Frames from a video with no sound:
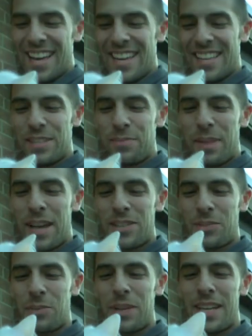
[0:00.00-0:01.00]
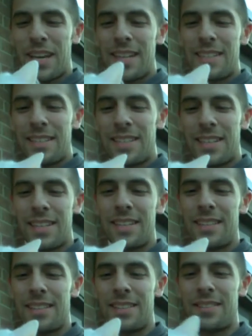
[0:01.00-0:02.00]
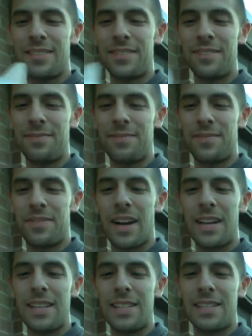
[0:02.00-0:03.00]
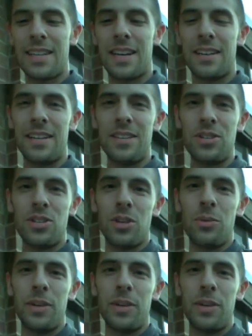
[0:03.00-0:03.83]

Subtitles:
This past weekend, Friday and Saturday, the show went